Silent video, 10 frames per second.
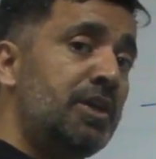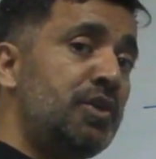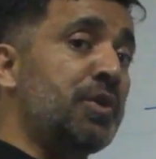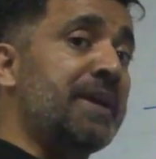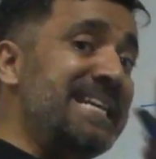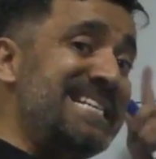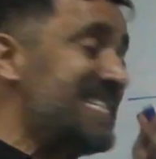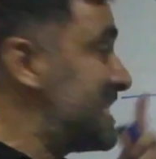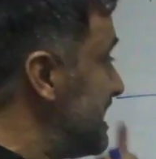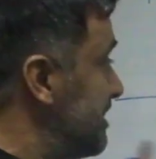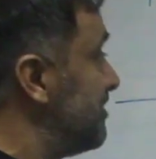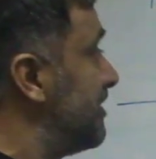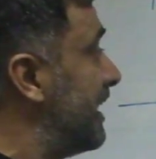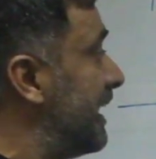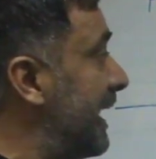to conceive
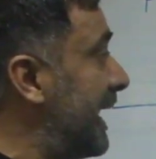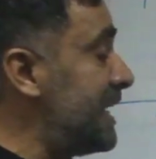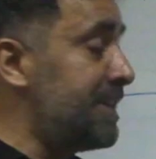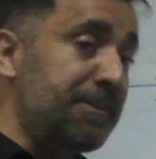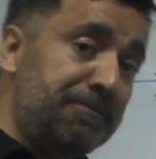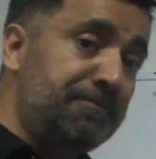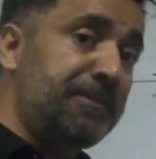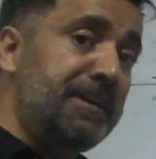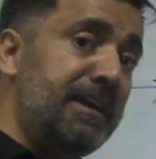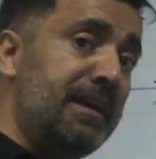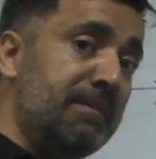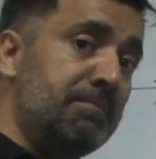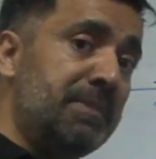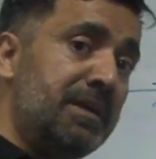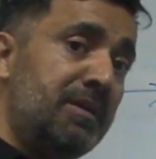a different
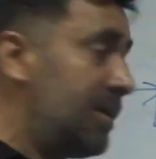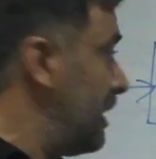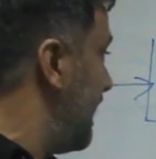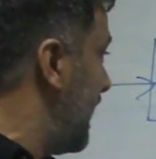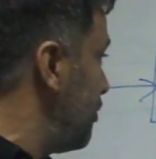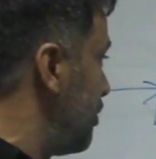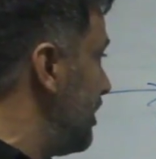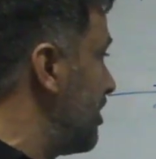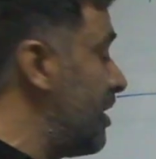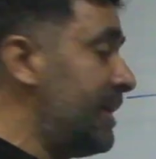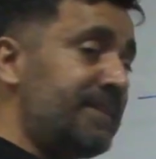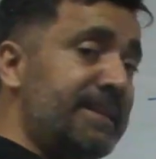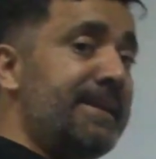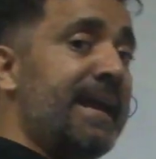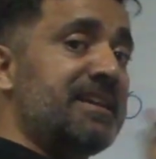number, and we will call it the
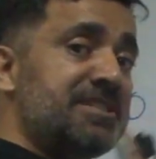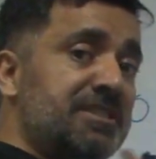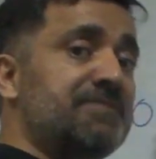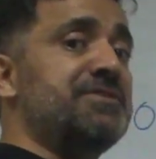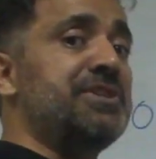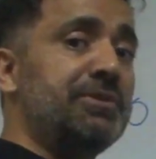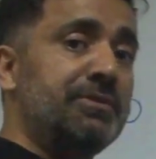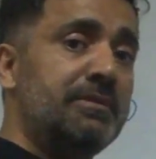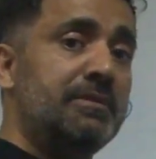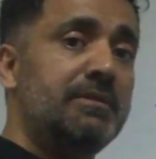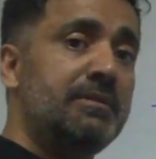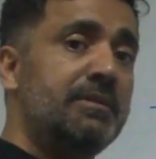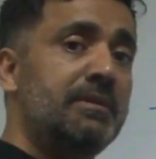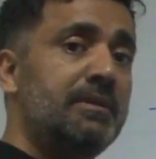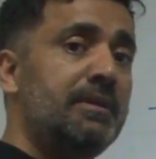next of 0.
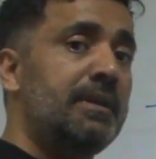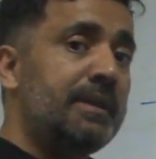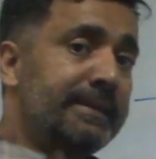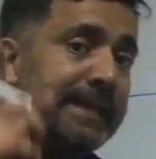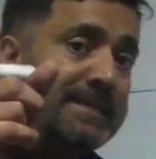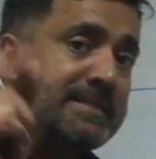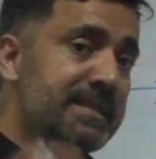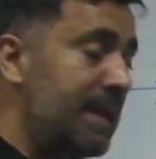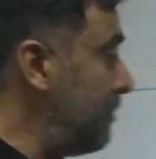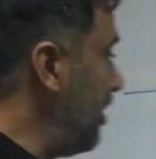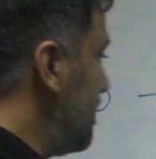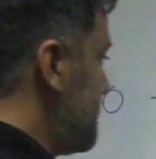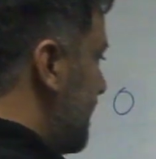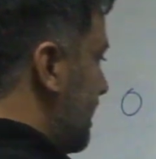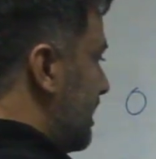That same
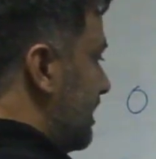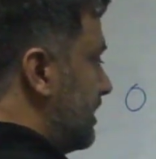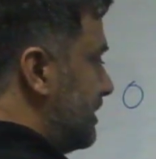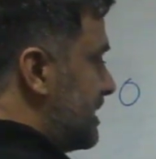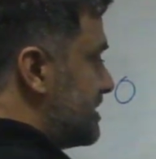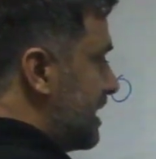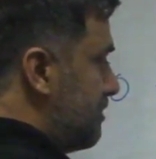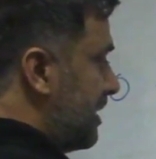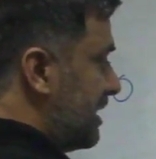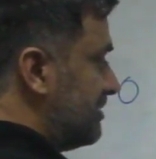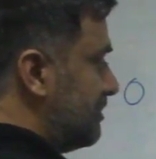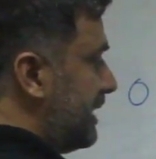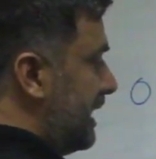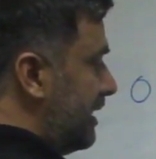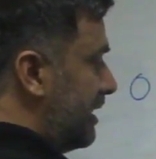logic, that same part of the
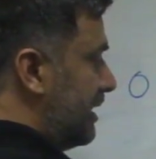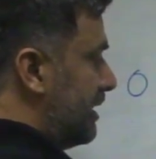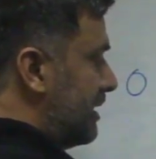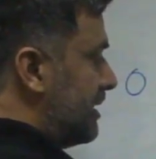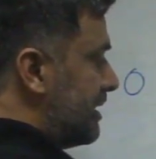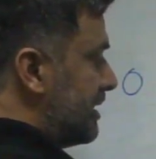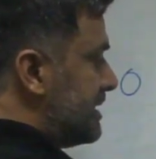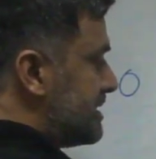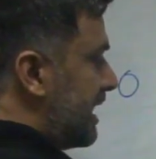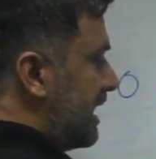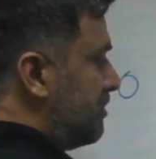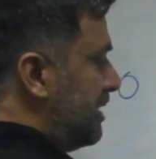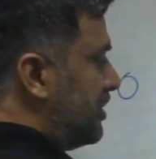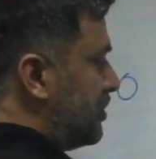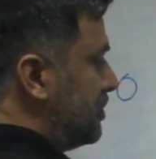brain is
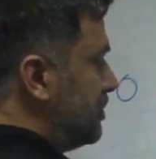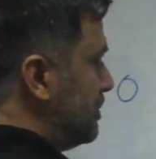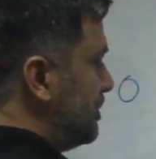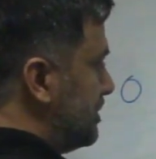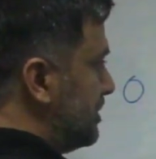able to